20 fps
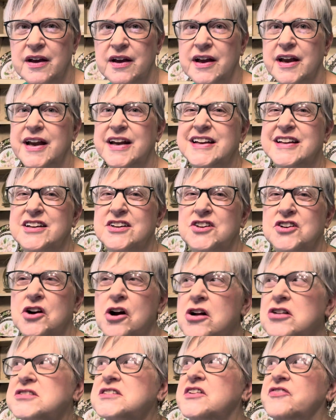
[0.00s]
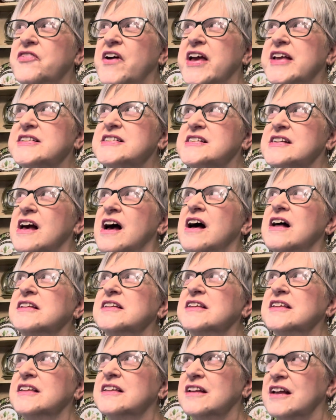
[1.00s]
It cultivates
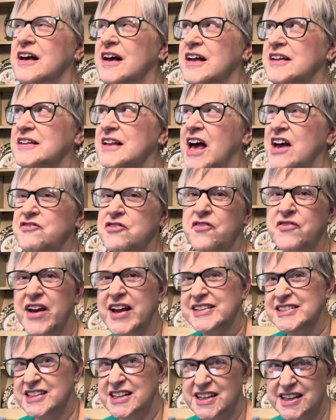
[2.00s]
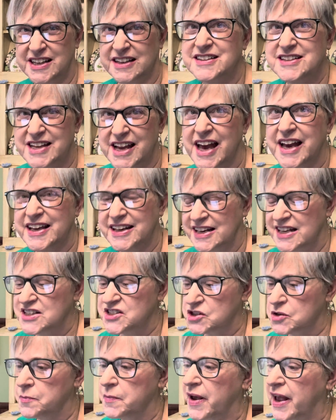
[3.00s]
a life of
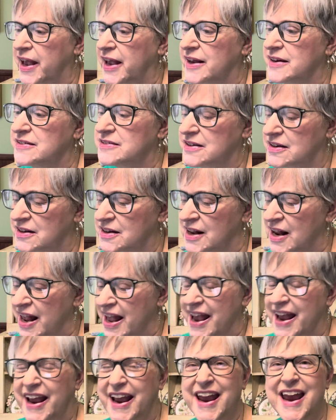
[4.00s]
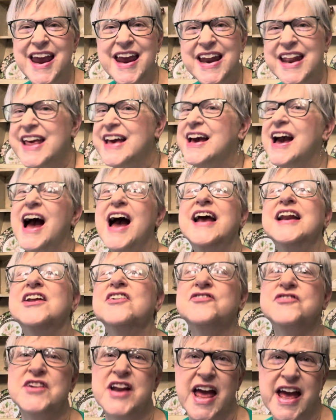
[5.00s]
antagonism, and any kind of
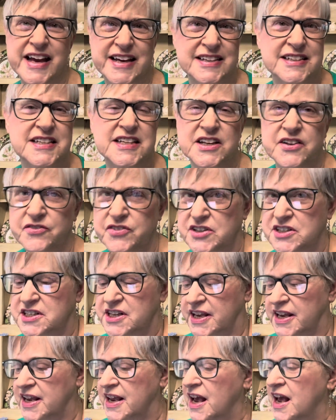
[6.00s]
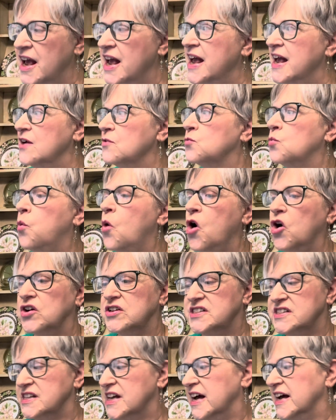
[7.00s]
negativity
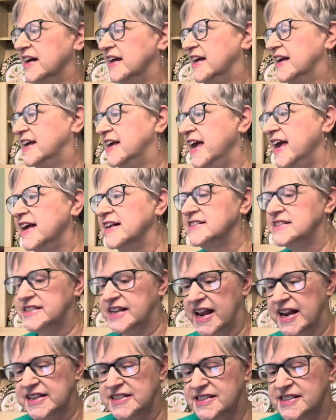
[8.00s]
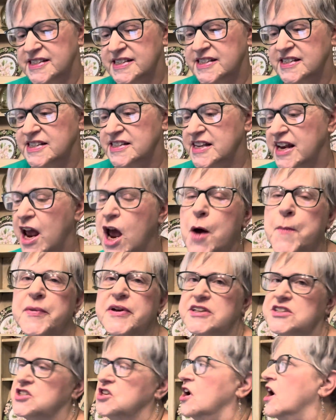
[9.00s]
works against and
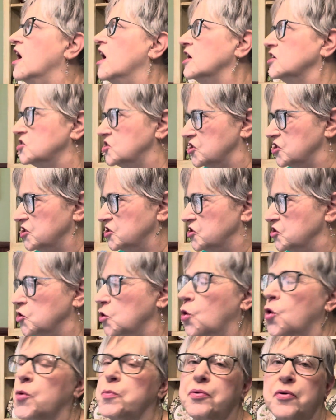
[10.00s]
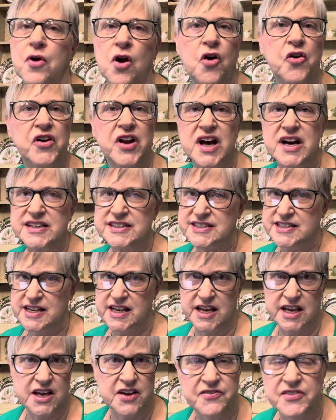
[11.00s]
sabotages your
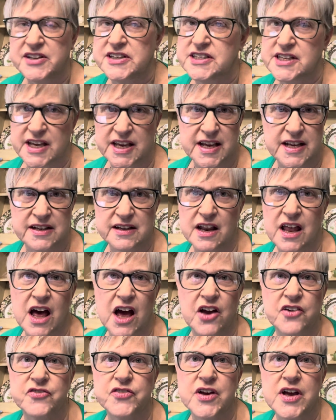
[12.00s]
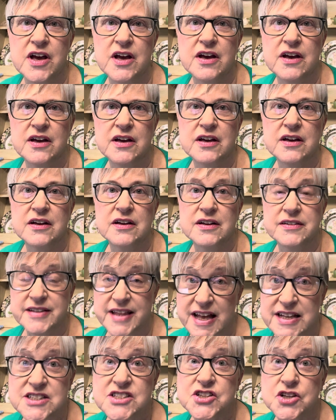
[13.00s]
productivity in life.
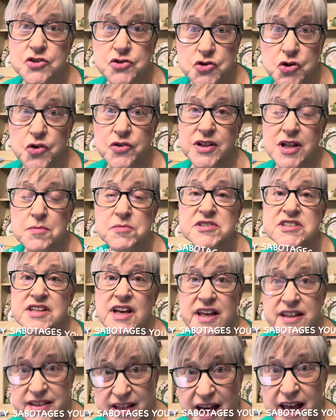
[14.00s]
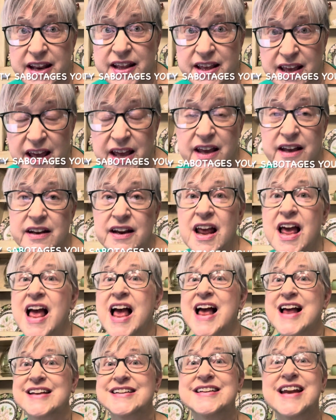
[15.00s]
That's the truth. Let me say that again.
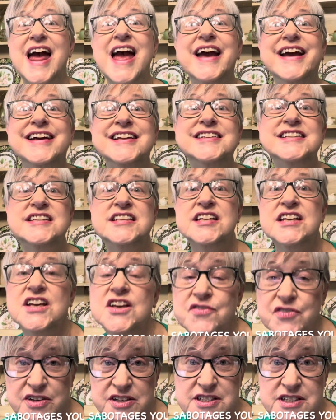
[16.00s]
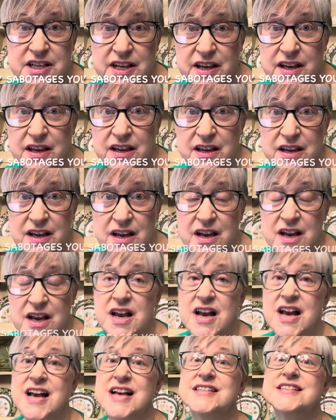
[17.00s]
Negativity
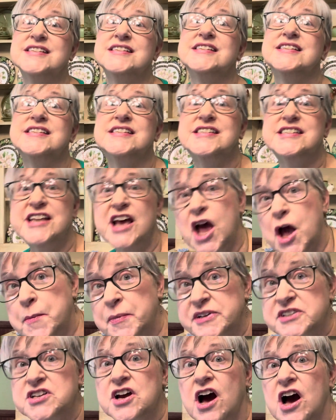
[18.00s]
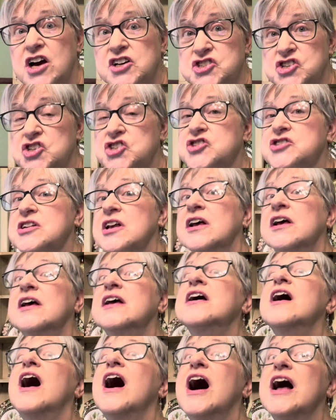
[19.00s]
sabotages
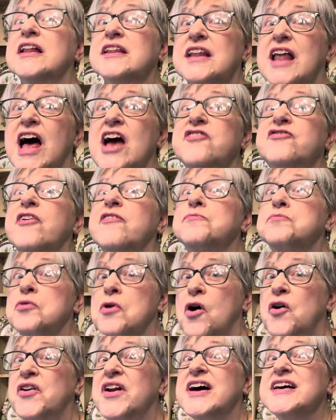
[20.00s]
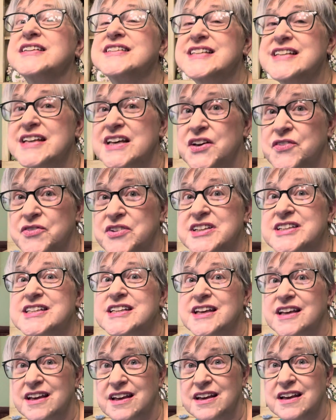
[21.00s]
a life of
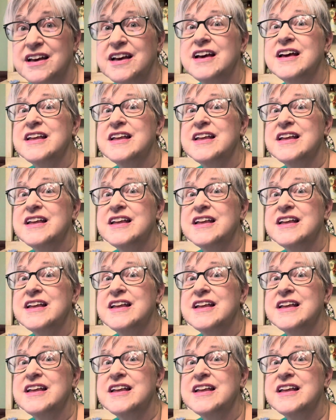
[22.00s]
productivity.